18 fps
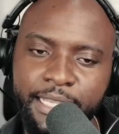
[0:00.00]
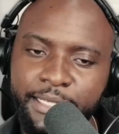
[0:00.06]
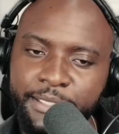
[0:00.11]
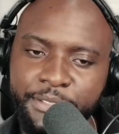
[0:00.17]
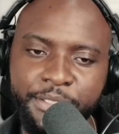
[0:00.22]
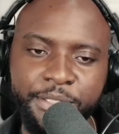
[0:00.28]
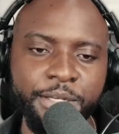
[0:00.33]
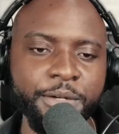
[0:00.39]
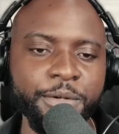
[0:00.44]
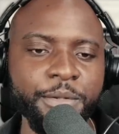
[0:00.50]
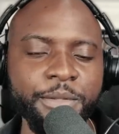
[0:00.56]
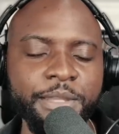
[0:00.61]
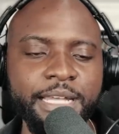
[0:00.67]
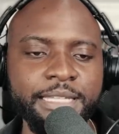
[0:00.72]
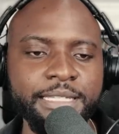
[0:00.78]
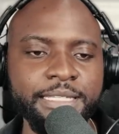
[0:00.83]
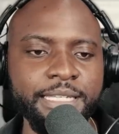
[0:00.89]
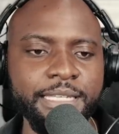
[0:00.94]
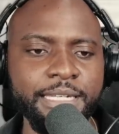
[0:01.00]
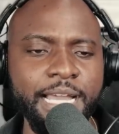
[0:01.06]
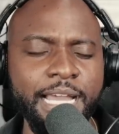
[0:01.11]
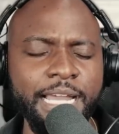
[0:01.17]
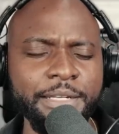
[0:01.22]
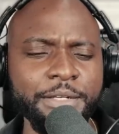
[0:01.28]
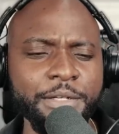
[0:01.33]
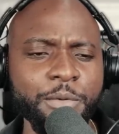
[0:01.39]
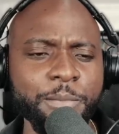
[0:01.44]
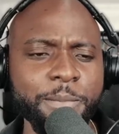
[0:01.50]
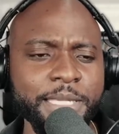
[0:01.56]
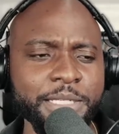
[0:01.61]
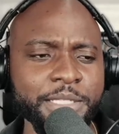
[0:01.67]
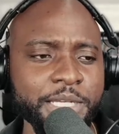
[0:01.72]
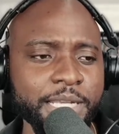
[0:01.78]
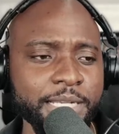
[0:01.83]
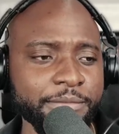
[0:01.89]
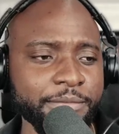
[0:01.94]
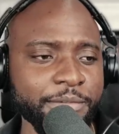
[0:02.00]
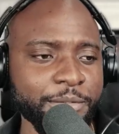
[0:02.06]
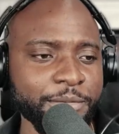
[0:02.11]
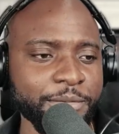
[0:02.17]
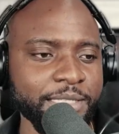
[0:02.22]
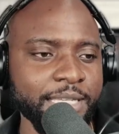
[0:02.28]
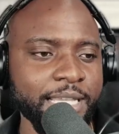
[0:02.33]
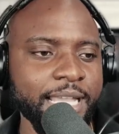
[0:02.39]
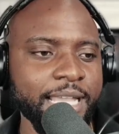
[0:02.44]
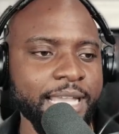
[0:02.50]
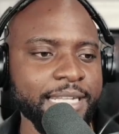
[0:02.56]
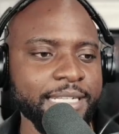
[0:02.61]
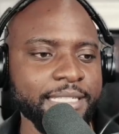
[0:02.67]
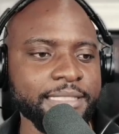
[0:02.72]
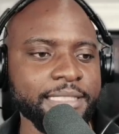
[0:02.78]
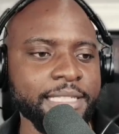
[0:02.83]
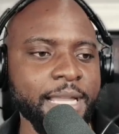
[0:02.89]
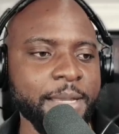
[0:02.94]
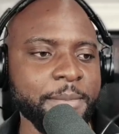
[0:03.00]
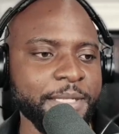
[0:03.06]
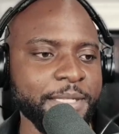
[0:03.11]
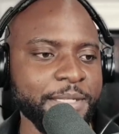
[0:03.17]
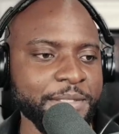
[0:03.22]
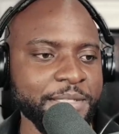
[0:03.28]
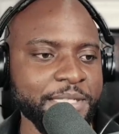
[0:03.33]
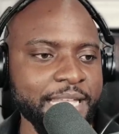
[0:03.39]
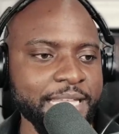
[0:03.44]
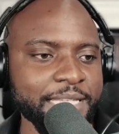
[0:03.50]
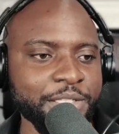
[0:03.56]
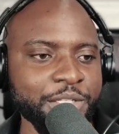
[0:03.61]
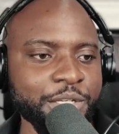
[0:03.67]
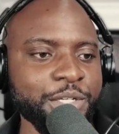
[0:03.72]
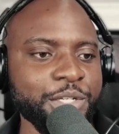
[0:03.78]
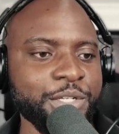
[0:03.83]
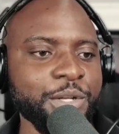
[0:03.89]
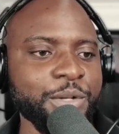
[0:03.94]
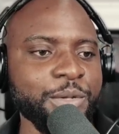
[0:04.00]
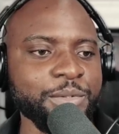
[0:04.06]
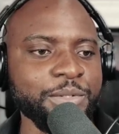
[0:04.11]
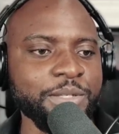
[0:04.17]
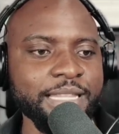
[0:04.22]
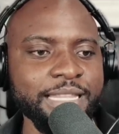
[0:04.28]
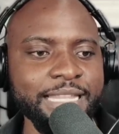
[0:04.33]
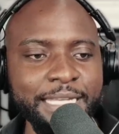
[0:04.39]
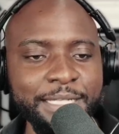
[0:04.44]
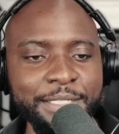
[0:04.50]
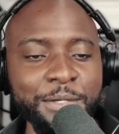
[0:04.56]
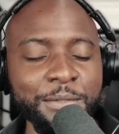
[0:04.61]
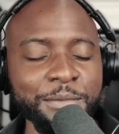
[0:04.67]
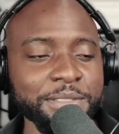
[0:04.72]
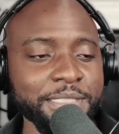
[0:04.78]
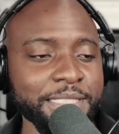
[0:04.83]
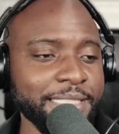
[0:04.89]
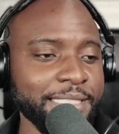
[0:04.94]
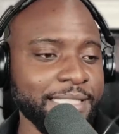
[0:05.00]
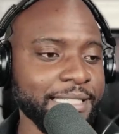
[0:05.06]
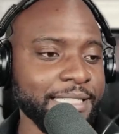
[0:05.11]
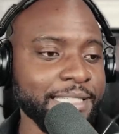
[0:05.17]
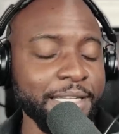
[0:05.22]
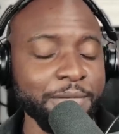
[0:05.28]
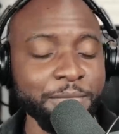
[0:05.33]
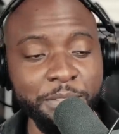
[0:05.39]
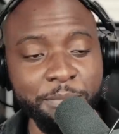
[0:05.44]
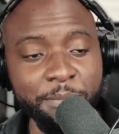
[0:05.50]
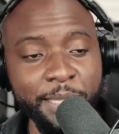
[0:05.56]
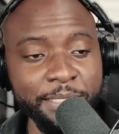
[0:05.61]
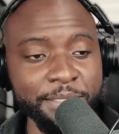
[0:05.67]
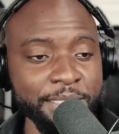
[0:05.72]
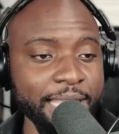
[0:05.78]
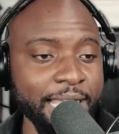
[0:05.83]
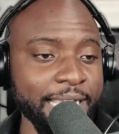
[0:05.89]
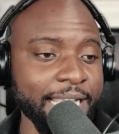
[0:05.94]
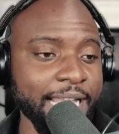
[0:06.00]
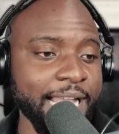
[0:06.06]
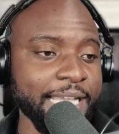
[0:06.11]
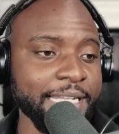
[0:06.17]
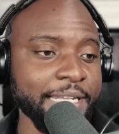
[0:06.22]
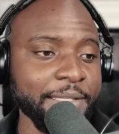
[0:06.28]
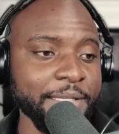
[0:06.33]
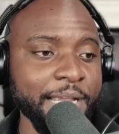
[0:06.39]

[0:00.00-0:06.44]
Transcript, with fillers: Yeah, because she heard all that and said, I didn't know men check phones. Next comment here says, just shows they don't listen in response to that guy.